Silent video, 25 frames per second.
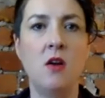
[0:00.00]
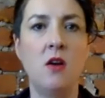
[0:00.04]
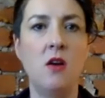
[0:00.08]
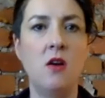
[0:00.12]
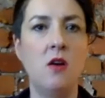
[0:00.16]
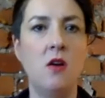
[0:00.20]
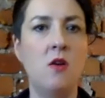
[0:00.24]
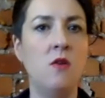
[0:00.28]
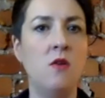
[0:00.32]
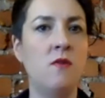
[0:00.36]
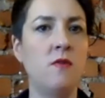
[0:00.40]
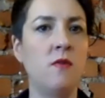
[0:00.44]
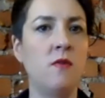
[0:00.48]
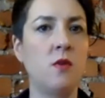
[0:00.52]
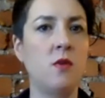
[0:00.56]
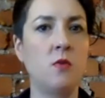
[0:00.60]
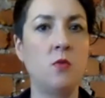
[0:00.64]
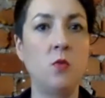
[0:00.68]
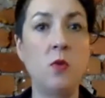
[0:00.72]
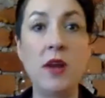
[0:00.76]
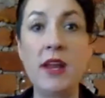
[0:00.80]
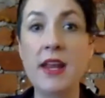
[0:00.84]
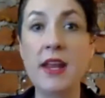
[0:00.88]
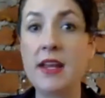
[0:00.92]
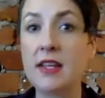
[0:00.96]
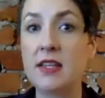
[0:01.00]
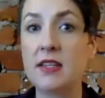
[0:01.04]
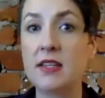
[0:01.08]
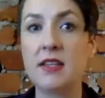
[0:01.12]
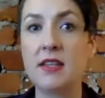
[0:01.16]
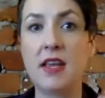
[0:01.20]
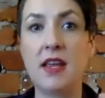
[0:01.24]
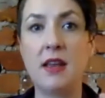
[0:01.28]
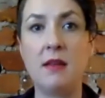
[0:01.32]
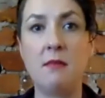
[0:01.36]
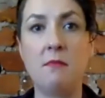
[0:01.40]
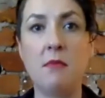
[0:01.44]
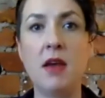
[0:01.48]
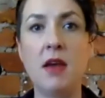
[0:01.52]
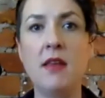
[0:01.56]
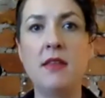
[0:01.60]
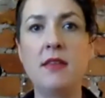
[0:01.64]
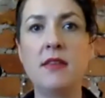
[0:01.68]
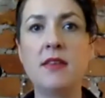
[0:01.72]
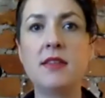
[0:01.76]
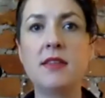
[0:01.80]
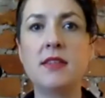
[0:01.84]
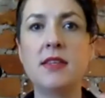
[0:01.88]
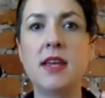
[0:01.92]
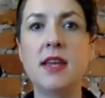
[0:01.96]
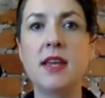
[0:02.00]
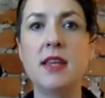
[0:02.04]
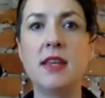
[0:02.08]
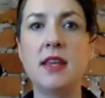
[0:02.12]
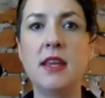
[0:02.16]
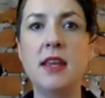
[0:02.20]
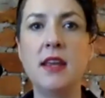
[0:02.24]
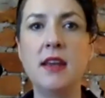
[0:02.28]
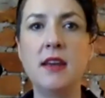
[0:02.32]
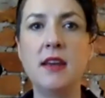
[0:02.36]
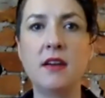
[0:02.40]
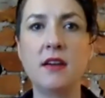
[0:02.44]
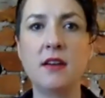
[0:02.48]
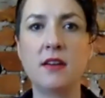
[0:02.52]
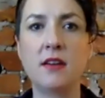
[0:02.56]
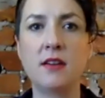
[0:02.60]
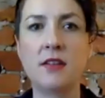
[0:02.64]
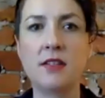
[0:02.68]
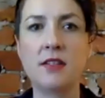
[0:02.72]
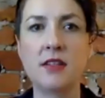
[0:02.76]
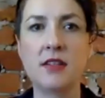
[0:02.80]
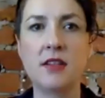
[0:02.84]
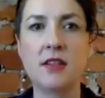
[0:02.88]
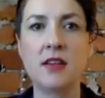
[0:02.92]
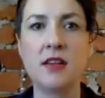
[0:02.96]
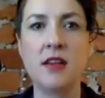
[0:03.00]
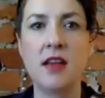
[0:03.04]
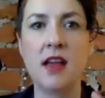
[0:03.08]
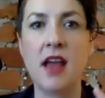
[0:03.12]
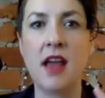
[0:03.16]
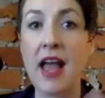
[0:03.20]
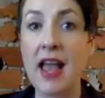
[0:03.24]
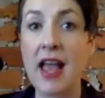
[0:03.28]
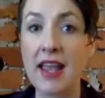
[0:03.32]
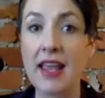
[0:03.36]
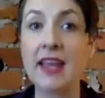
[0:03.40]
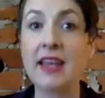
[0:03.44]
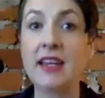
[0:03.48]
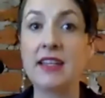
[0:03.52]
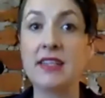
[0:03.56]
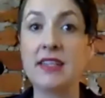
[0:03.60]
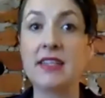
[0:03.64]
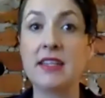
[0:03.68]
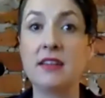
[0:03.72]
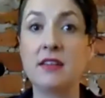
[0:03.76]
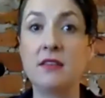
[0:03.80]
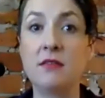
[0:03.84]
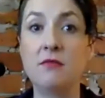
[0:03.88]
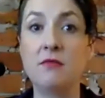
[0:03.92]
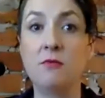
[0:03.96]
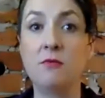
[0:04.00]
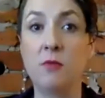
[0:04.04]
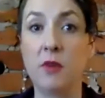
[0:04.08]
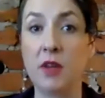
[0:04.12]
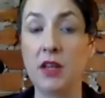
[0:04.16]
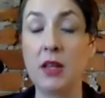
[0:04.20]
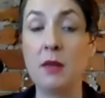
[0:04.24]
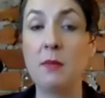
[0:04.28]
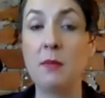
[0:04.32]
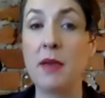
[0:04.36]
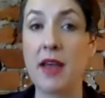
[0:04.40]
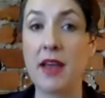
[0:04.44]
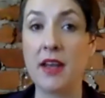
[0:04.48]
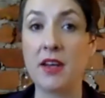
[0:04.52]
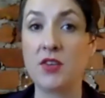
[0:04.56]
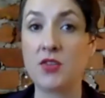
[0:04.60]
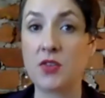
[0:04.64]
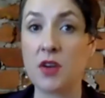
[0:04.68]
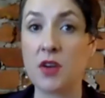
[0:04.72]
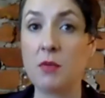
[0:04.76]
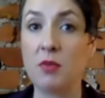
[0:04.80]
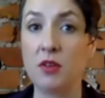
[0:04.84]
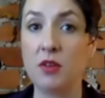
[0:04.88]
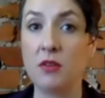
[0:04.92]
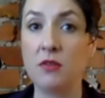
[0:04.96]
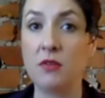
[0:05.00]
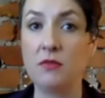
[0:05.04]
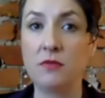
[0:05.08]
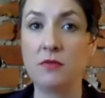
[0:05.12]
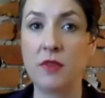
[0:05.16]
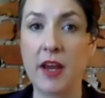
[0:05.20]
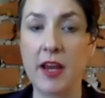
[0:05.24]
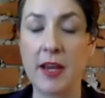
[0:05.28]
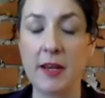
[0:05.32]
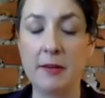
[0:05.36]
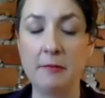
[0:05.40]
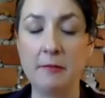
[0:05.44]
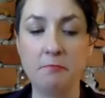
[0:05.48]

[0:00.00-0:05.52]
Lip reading: over weeks and months and years, I get into really bad trouble, right?